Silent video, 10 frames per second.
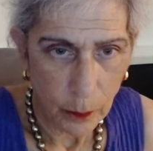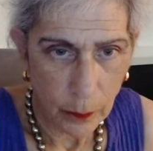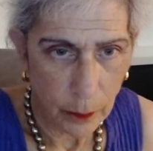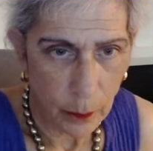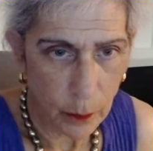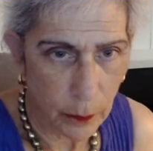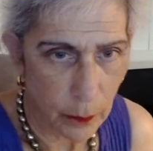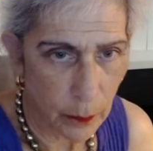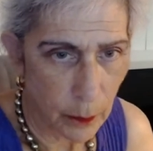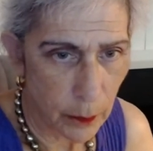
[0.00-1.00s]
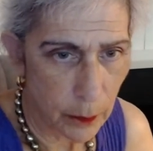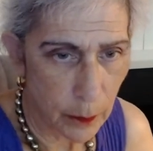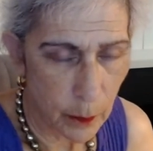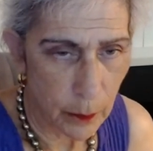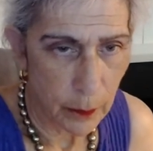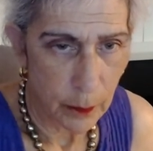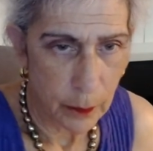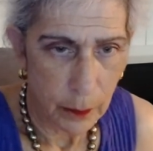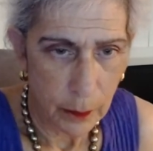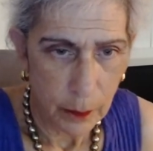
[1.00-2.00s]

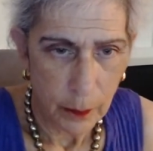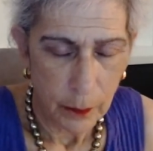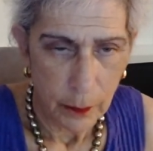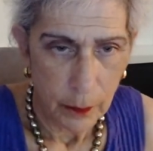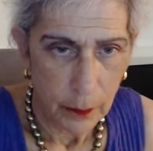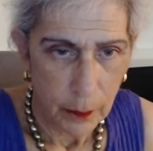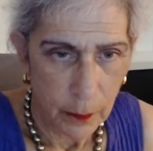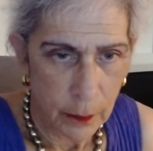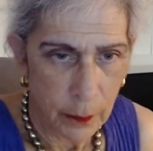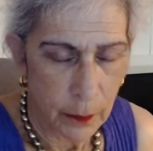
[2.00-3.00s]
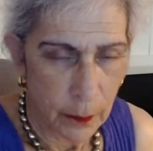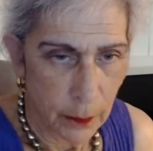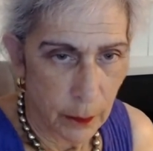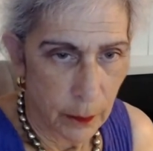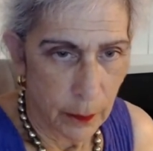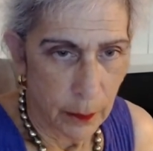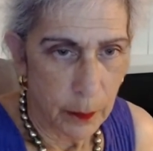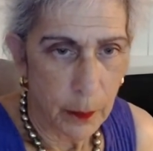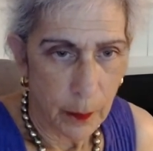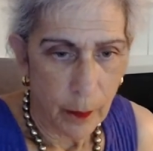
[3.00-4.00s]

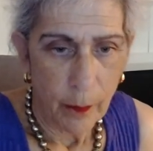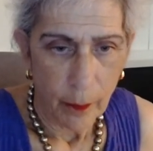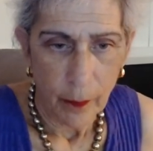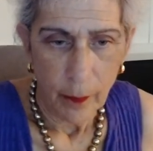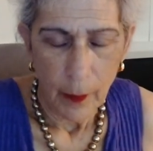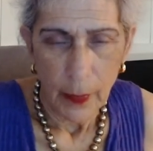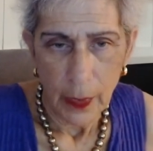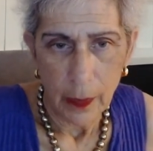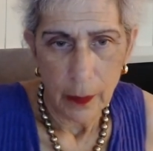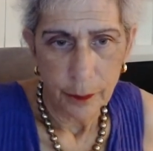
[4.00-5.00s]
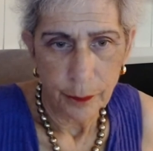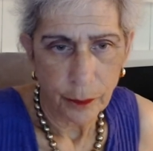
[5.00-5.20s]
(not speaking)